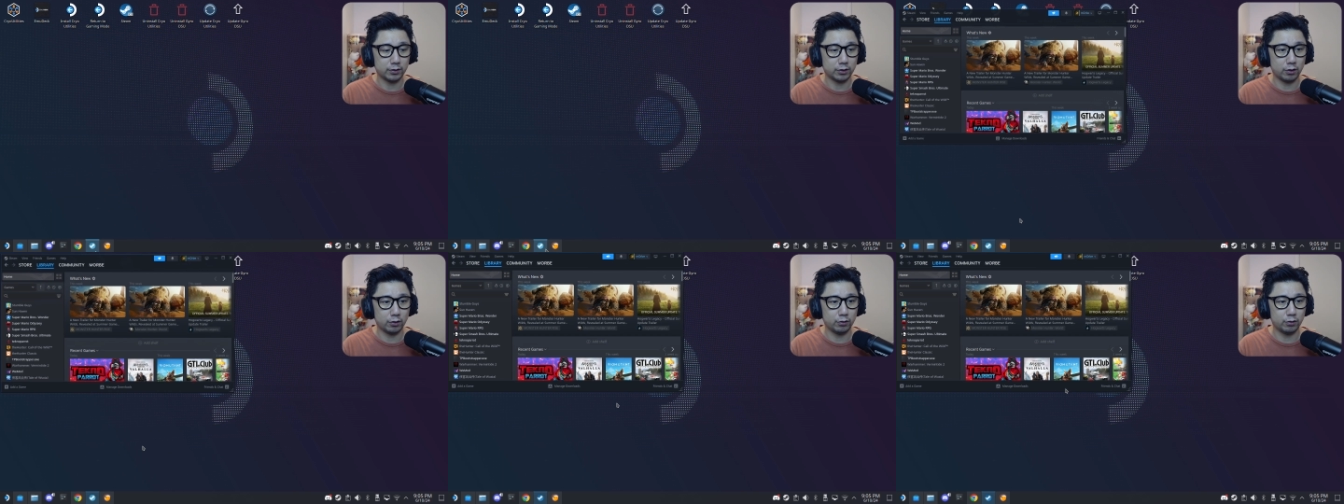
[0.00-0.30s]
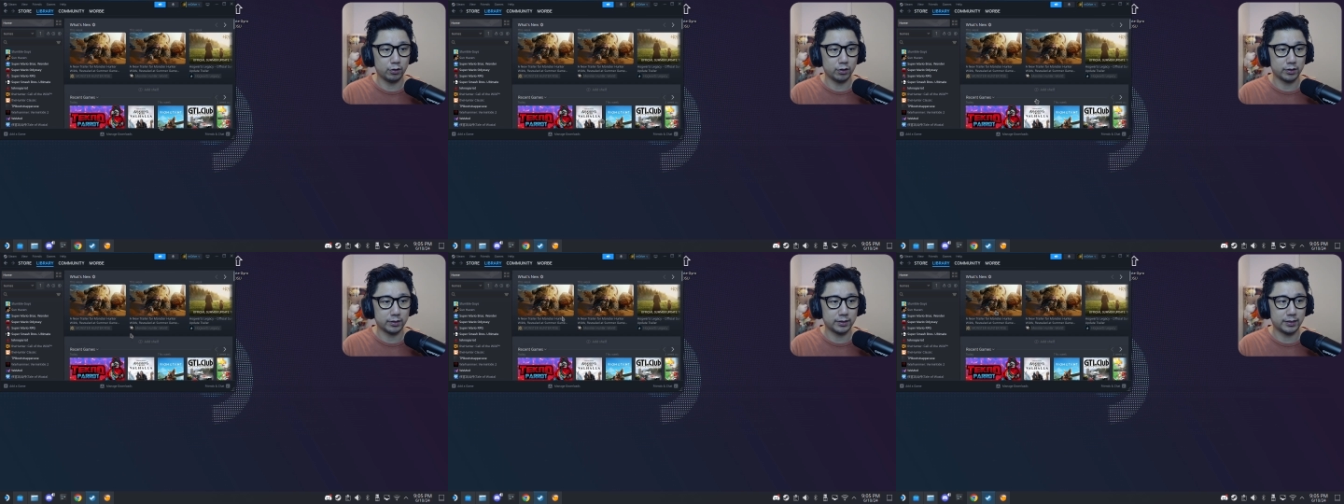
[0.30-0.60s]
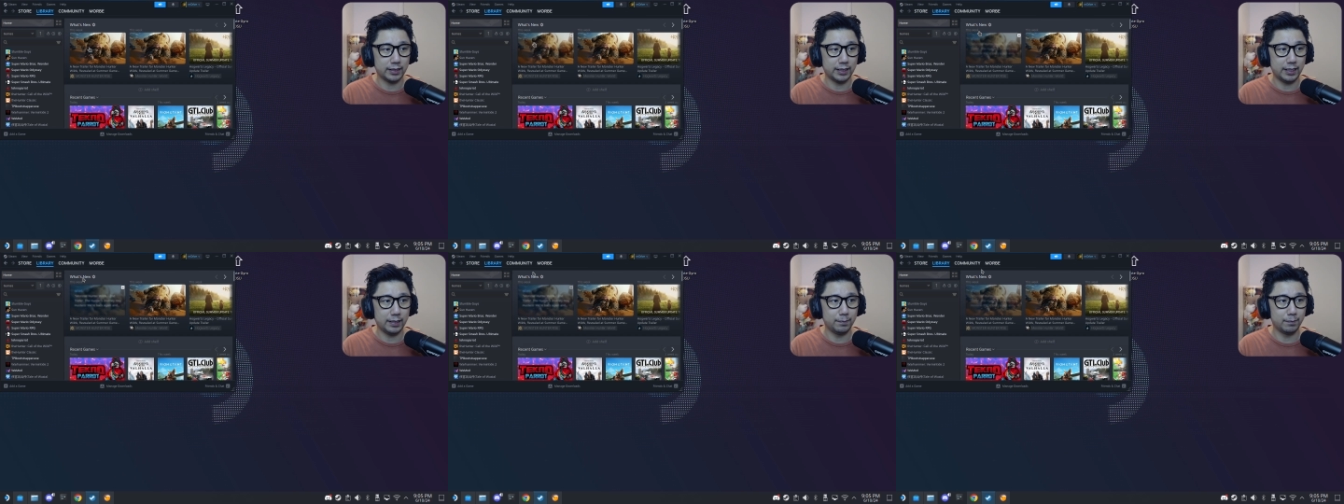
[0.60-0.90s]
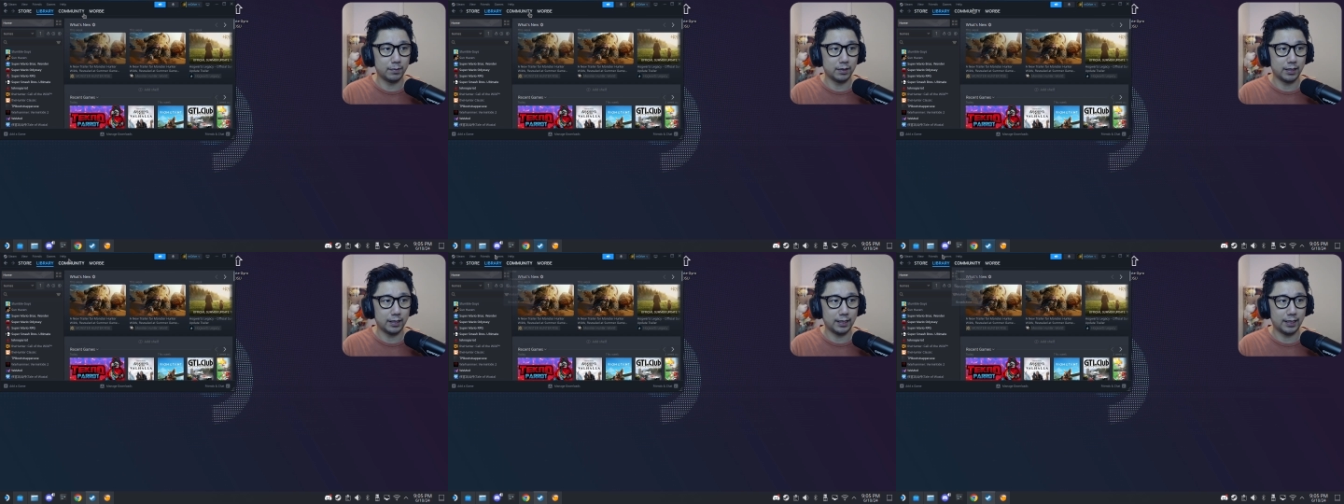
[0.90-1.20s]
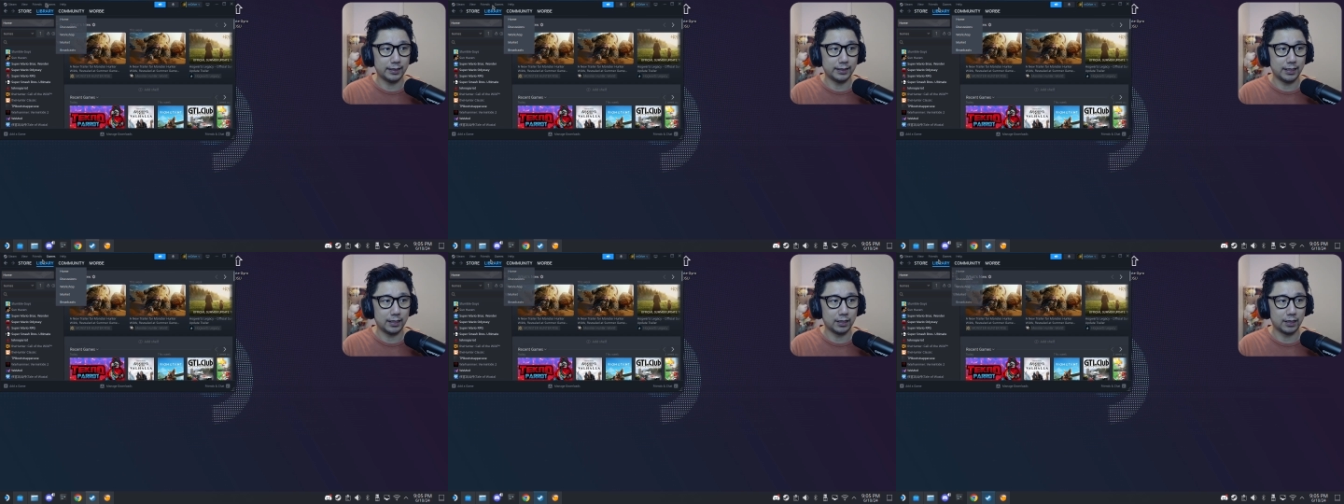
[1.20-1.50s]
Go to your Steam
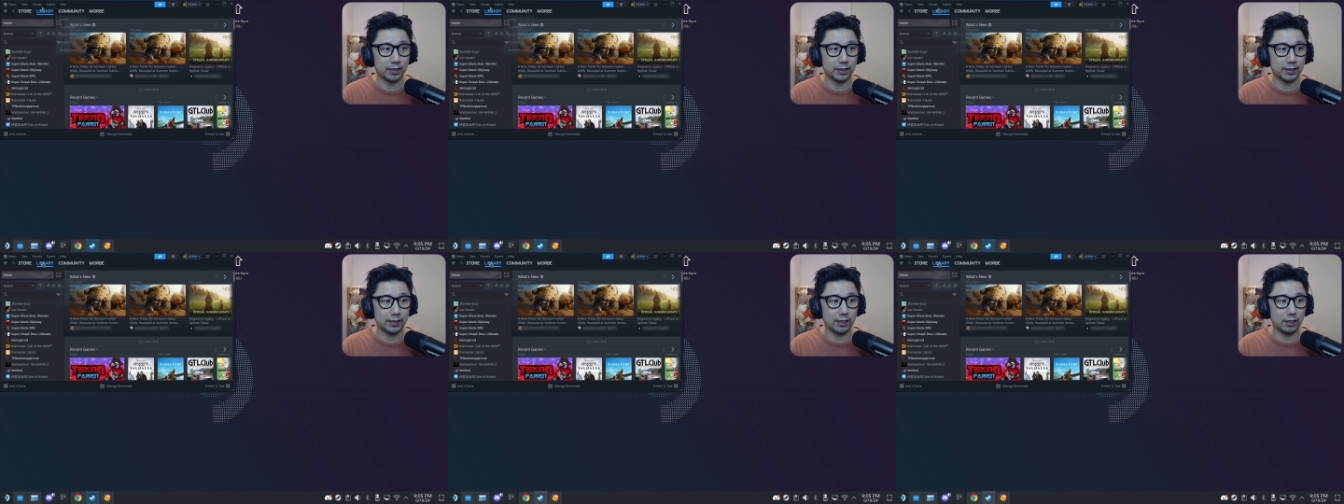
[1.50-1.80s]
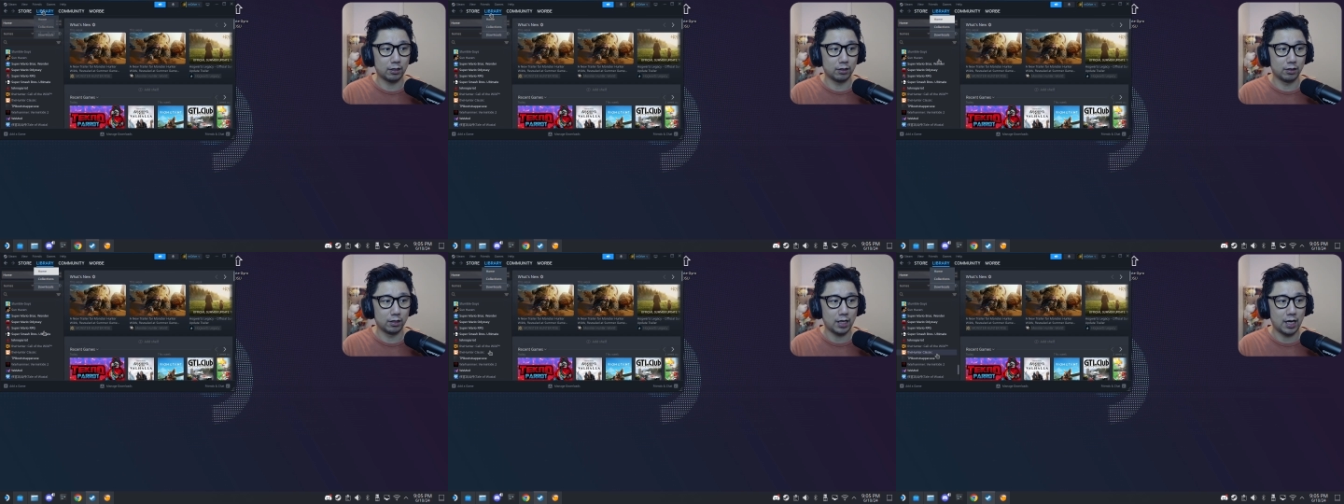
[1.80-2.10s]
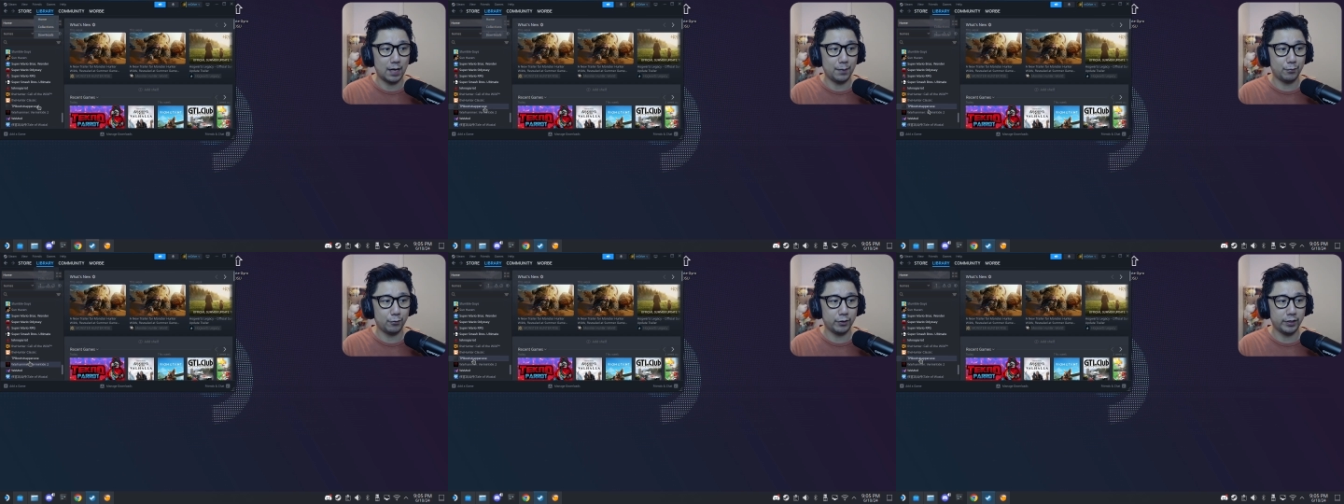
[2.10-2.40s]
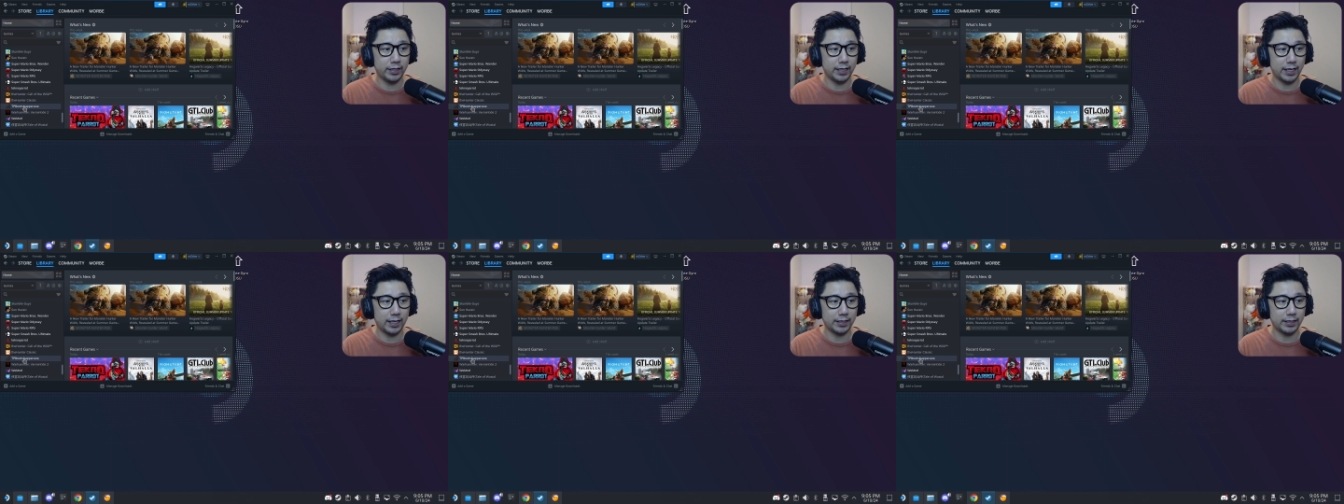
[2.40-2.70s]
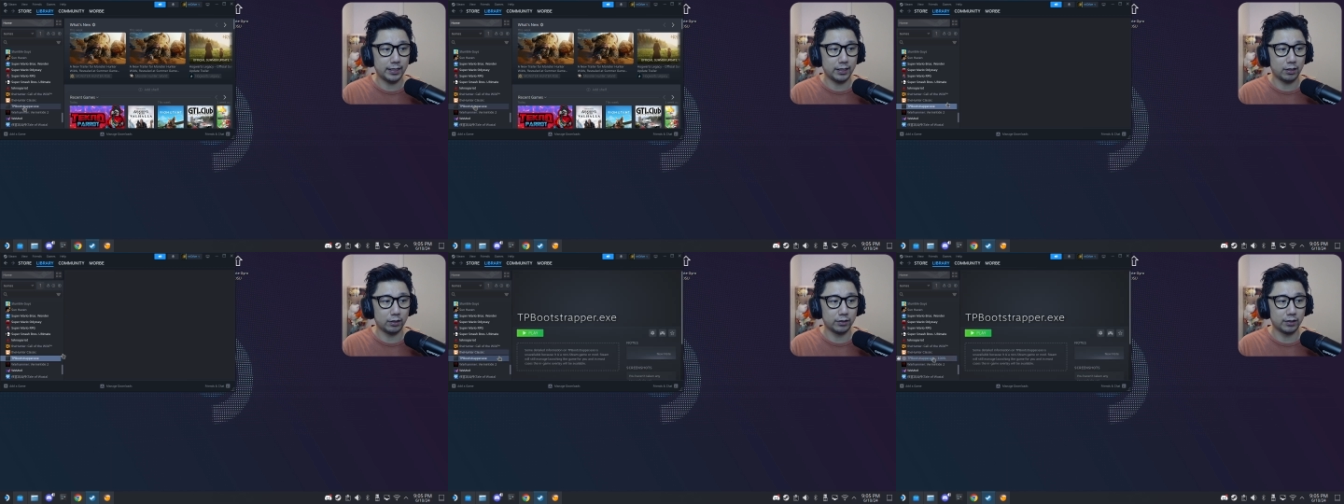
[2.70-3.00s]
and then click on library and
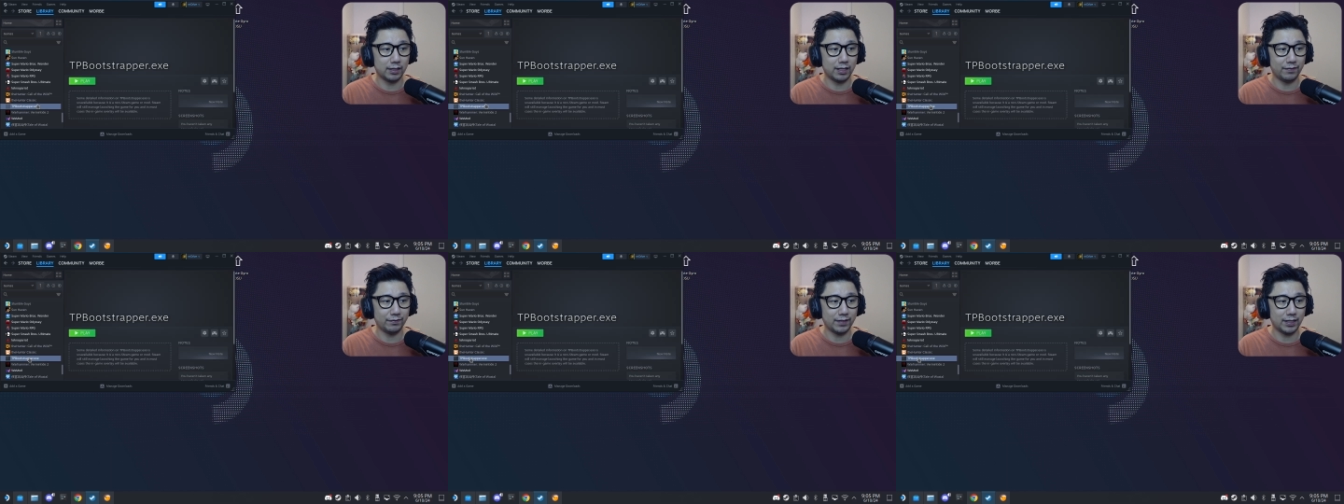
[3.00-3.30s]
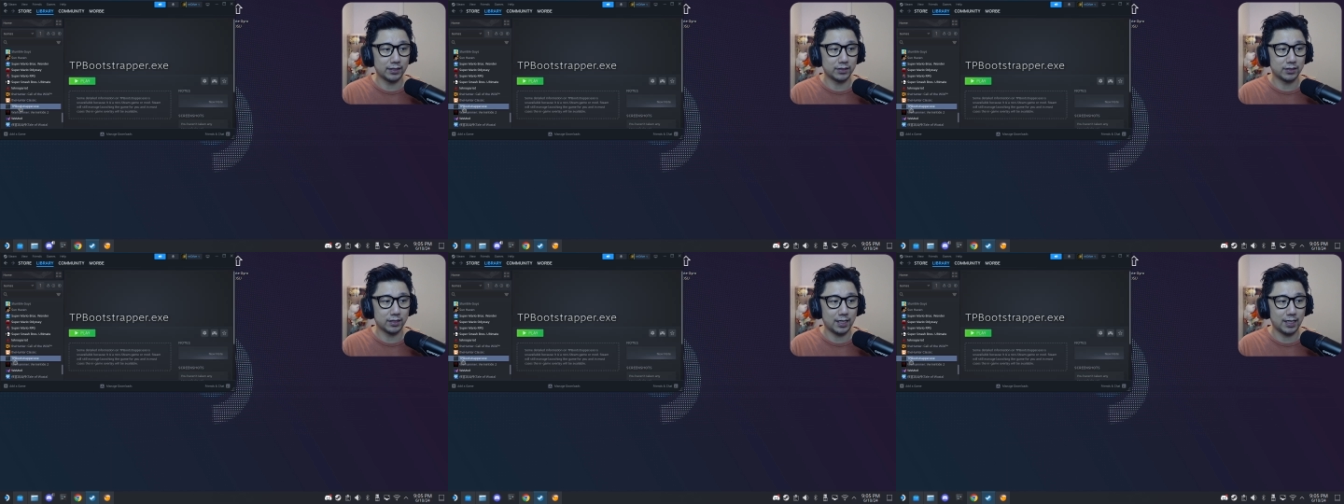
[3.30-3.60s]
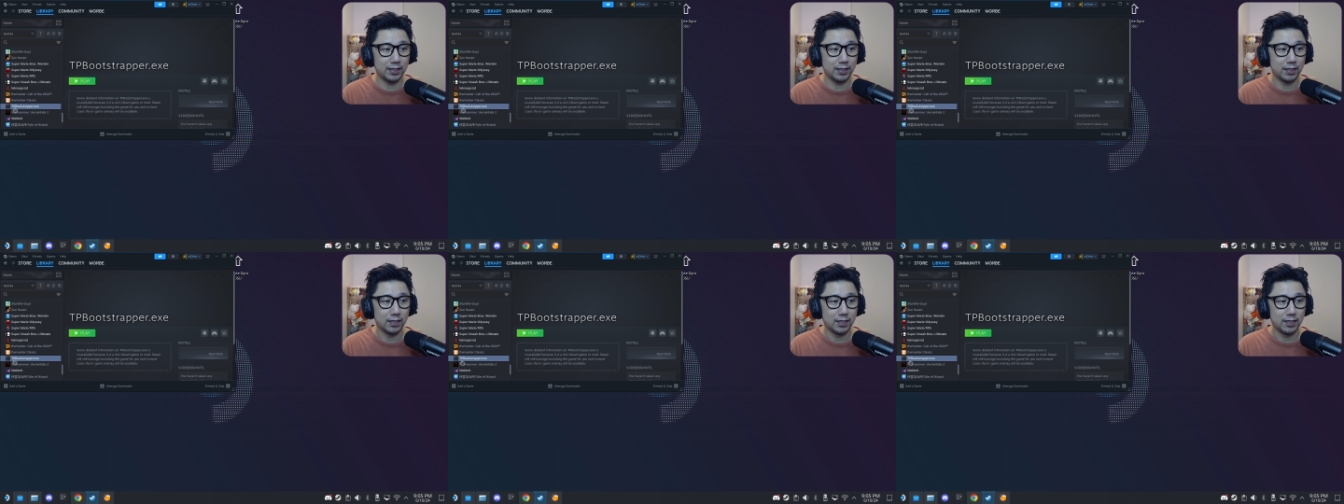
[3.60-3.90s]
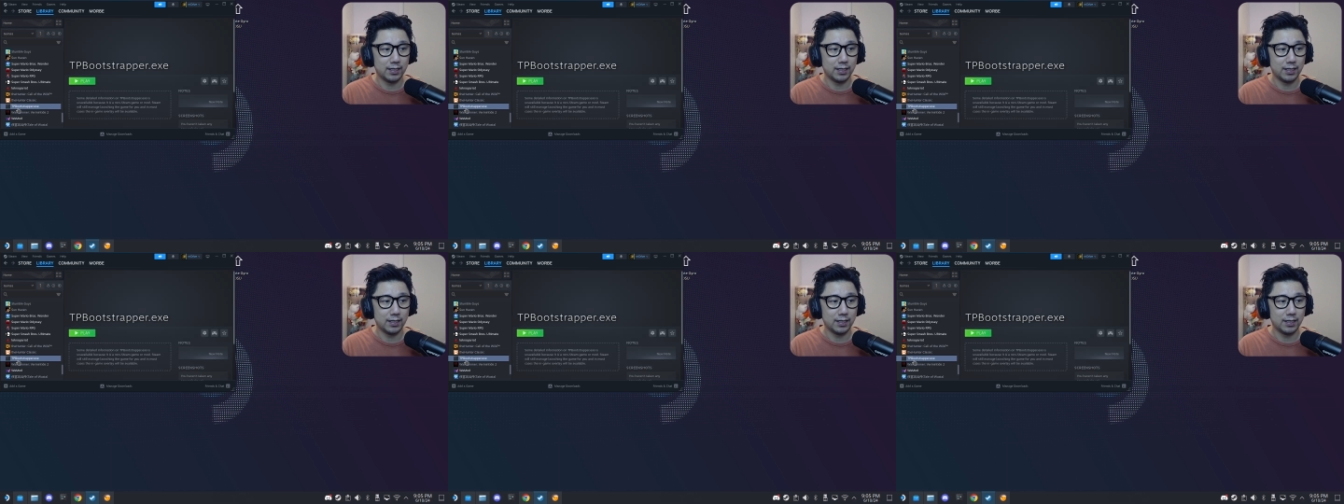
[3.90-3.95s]
then on the left hand side,